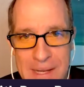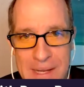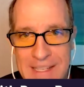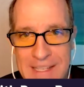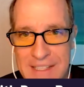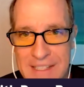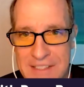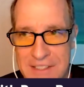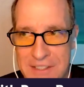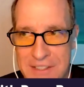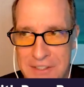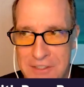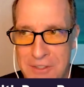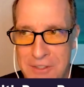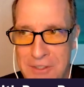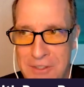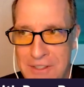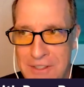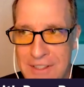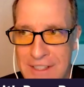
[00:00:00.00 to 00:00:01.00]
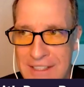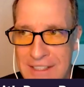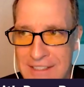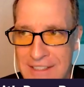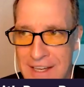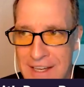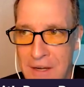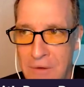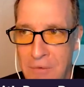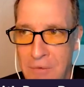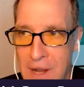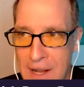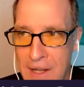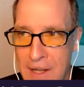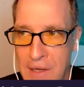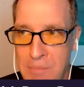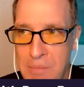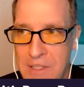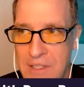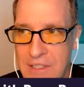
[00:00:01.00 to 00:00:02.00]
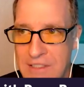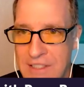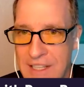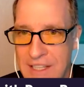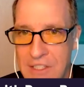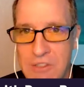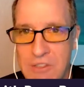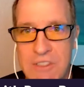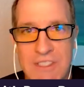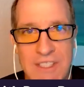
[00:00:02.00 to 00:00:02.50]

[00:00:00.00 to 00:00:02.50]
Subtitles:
DeBakey is concerned, it's ironic because